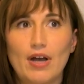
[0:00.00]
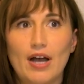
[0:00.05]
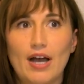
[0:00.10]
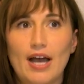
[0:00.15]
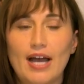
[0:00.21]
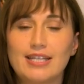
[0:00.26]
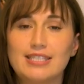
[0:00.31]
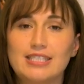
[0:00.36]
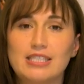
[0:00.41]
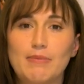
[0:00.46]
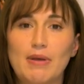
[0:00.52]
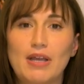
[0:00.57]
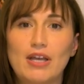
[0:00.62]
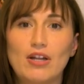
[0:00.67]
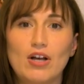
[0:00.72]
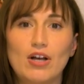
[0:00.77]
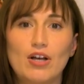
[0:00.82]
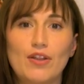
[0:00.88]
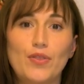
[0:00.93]

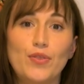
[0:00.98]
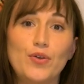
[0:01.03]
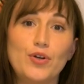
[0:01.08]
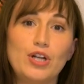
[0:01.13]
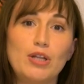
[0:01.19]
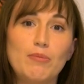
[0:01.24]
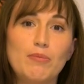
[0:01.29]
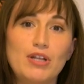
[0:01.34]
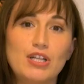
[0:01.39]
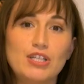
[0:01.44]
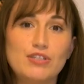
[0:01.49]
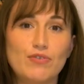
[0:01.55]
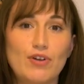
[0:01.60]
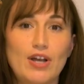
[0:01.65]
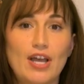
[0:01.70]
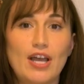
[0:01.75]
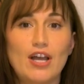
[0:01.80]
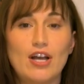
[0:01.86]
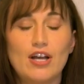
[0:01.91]
estimate on 30 minutes for
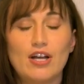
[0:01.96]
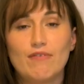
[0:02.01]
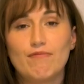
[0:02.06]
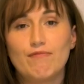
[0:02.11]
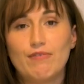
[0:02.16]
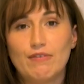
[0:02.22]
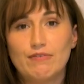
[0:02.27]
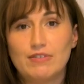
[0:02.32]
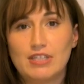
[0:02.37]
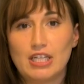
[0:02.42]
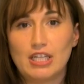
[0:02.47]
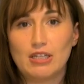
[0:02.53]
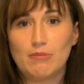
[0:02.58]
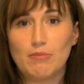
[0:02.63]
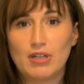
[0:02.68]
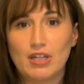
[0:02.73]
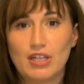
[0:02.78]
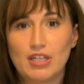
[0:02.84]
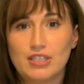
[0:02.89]
hair and
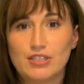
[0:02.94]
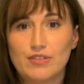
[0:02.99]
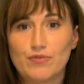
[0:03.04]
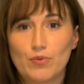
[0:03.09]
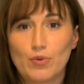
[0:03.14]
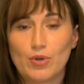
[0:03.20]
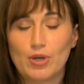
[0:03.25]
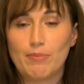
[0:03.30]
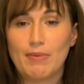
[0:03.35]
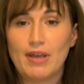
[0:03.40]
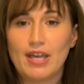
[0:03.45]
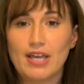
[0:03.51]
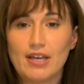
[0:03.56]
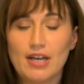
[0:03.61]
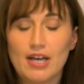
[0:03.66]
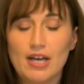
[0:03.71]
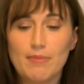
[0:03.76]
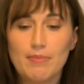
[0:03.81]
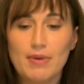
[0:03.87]
15 minutes for
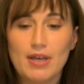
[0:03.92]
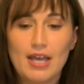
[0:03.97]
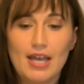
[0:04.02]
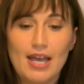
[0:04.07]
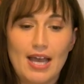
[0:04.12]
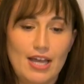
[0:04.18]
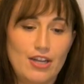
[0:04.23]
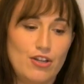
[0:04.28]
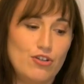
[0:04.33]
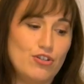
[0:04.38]
makeup. And